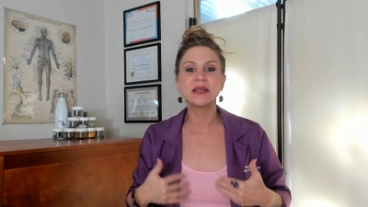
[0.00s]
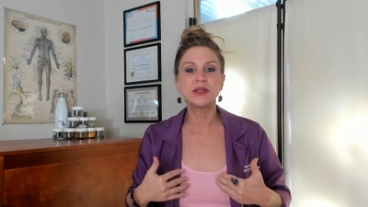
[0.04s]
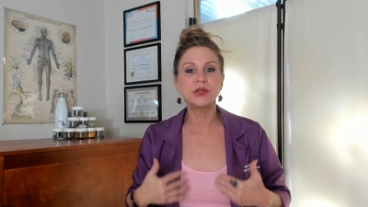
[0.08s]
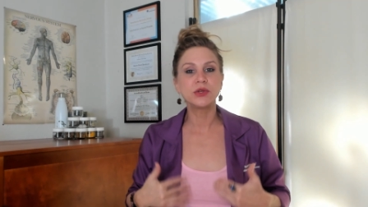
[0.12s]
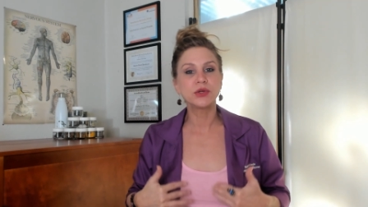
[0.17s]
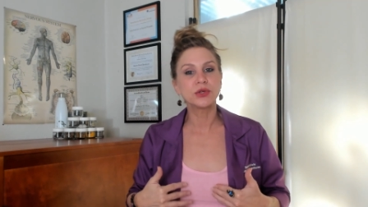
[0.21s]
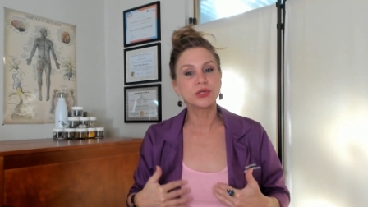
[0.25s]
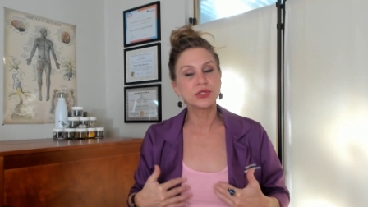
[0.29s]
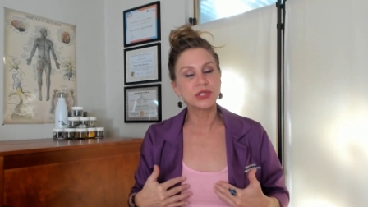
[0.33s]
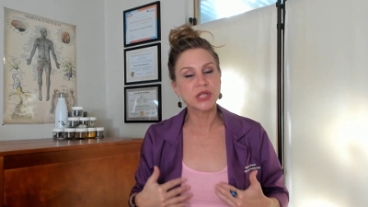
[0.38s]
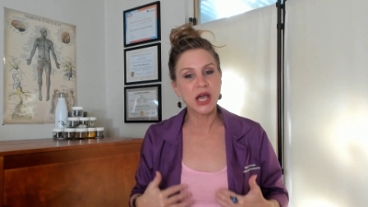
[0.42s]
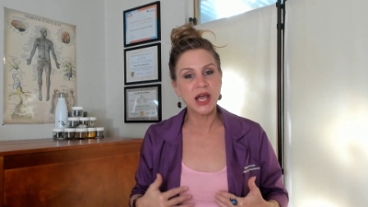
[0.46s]
in
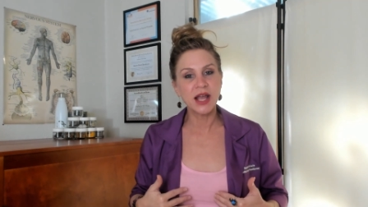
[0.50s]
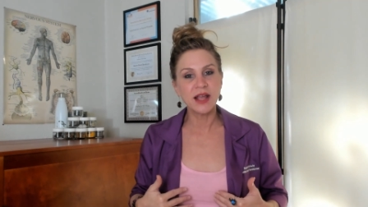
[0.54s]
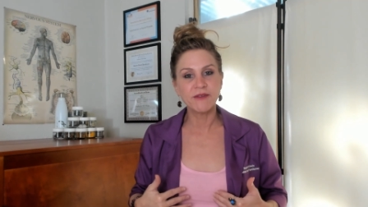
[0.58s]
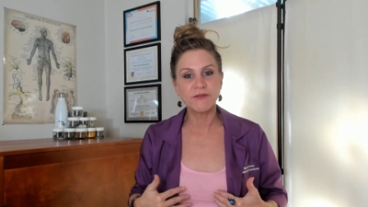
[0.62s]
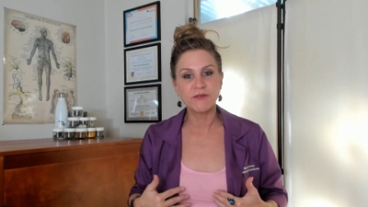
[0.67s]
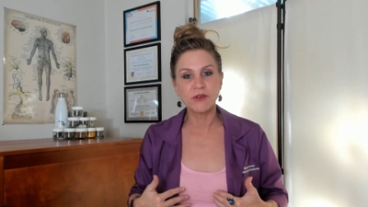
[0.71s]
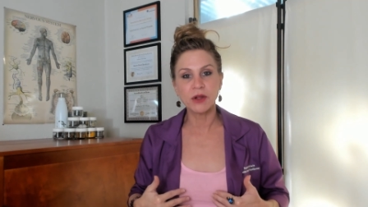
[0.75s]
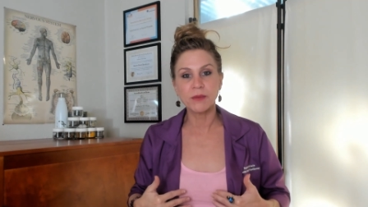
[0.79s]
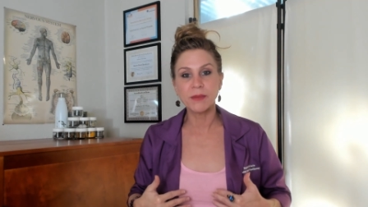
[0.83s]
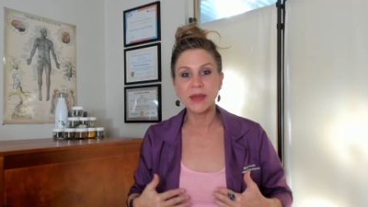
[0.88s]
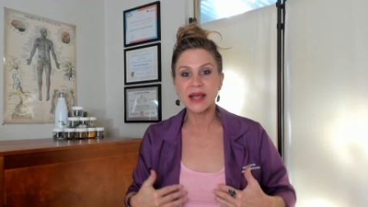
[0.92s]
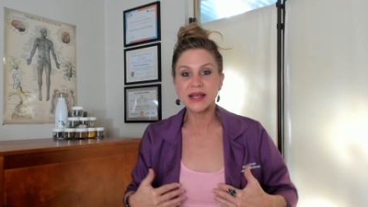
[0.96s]
your
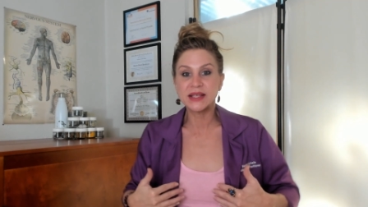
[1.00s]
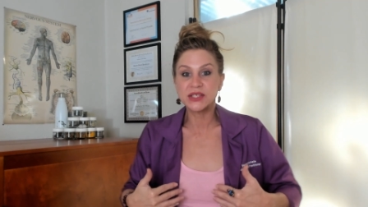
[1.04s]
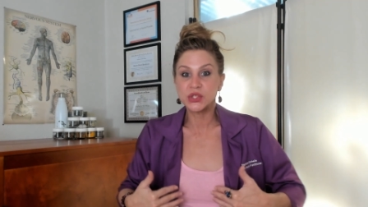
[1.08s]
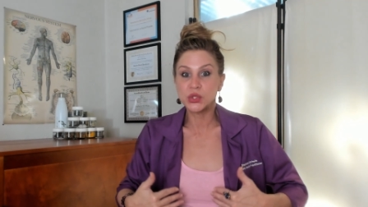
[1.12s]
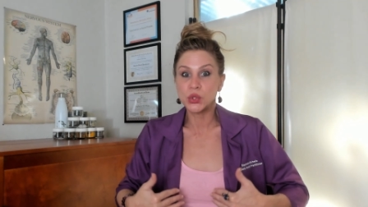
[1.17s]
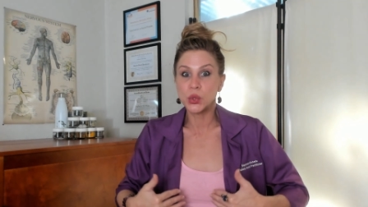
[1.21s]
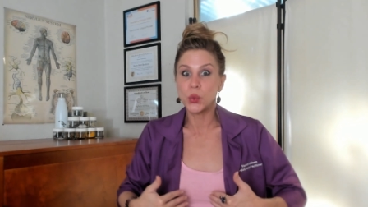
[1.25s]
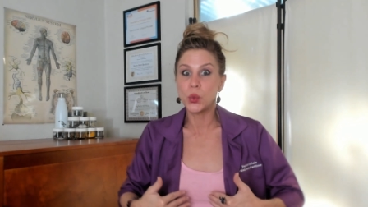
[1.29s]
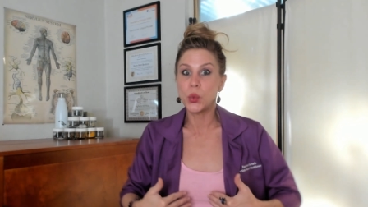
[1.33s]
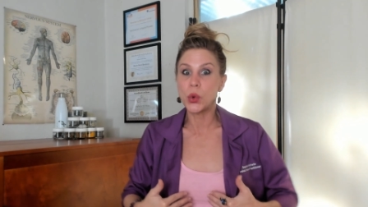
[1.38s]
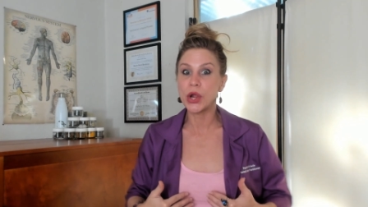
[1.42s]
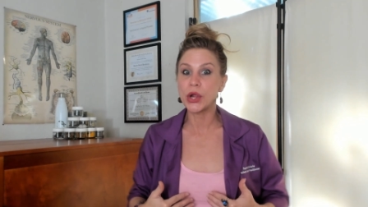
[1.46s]
diaphragm as
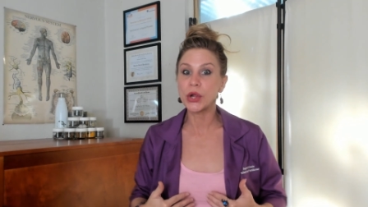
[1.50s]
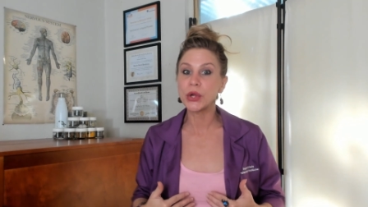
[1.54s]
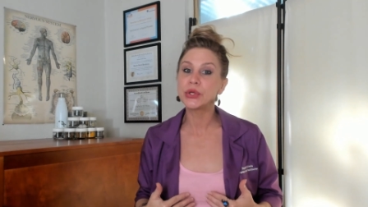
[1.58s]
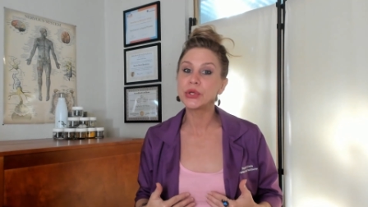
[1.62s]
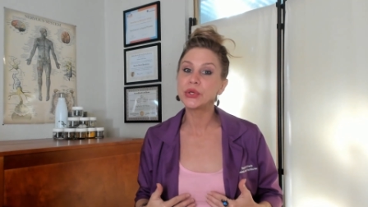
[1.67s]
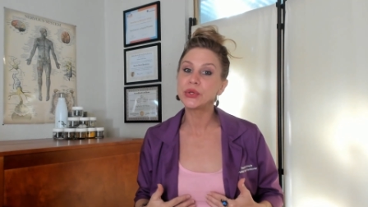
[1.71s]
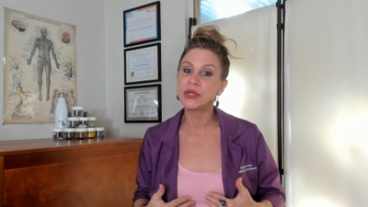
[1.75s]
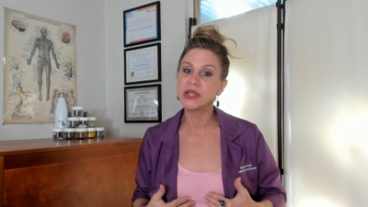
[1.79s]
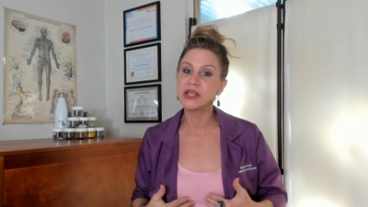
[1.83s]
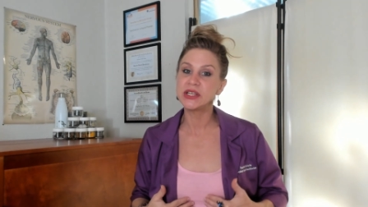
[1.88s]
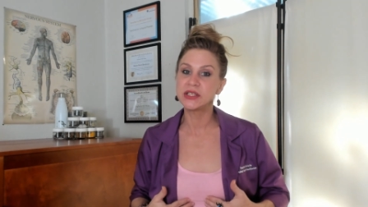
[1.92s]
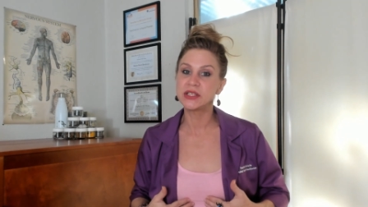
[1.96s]
to where
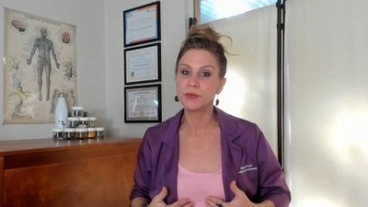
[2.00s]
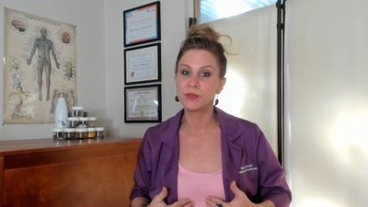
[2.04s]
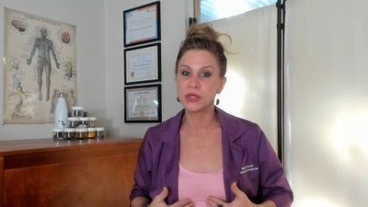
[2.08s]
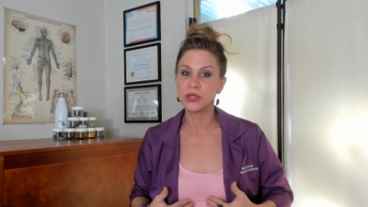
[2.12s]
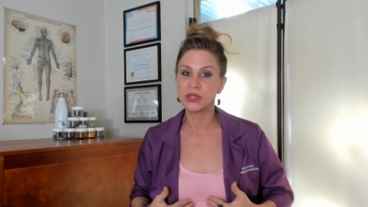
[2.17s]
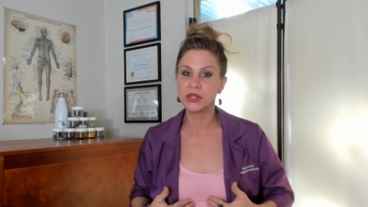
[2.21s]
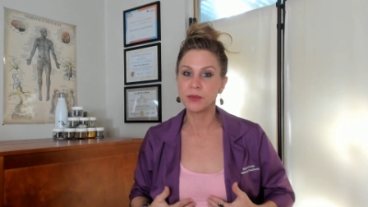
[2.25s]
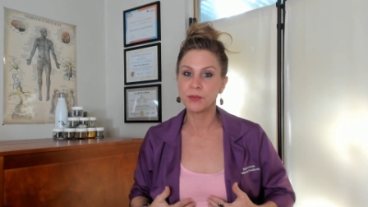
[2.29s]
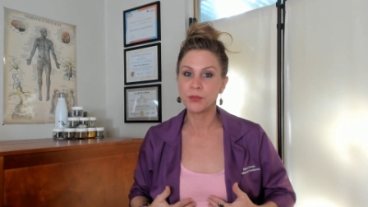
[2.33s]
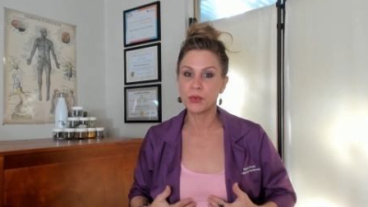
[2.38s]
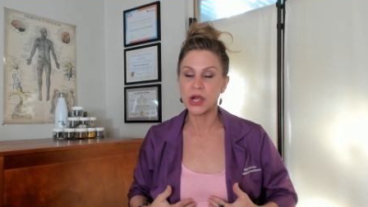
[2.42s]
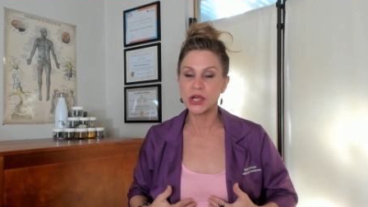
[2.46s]
you need to
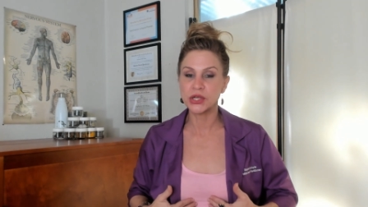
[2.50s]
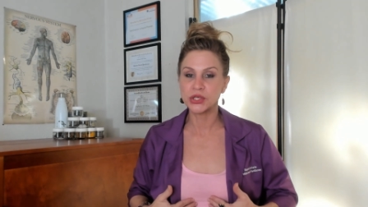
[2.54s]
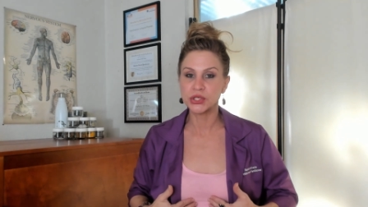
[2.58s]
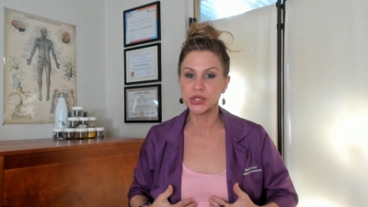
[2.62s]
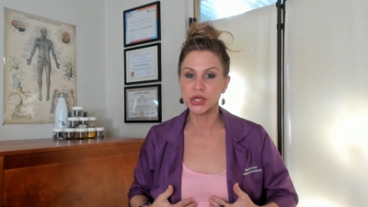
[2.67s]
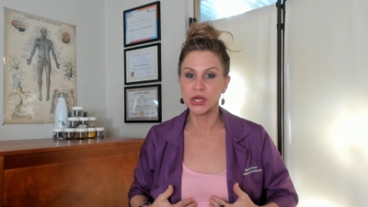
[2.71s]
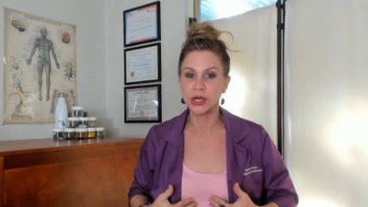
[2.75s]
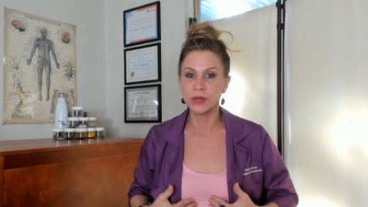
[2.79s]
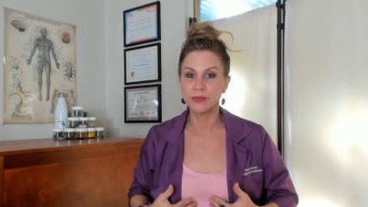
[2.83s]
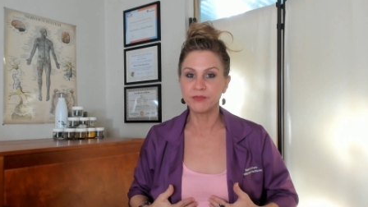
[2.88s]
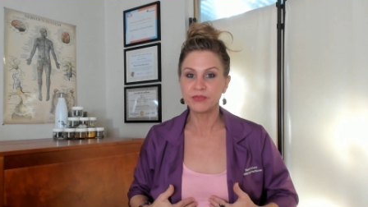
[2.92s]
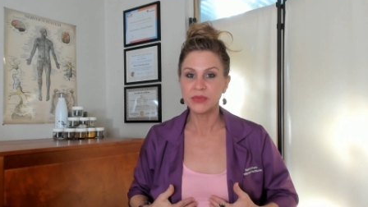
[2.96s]
put the
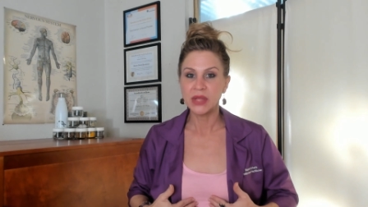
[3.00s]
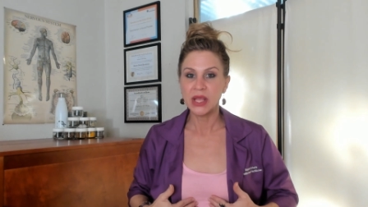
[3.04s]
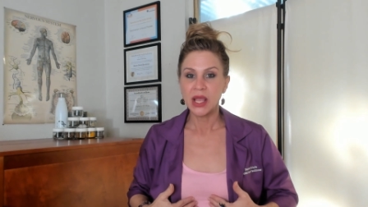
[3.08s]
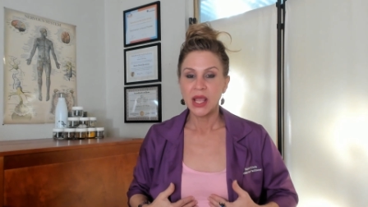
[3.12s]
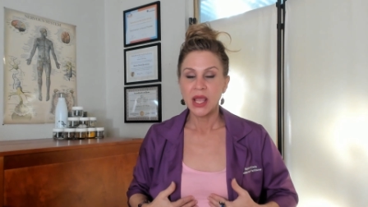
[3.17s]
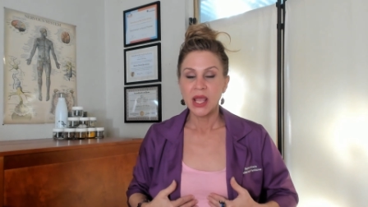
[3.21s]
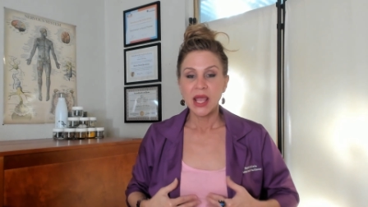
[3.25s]
pressure.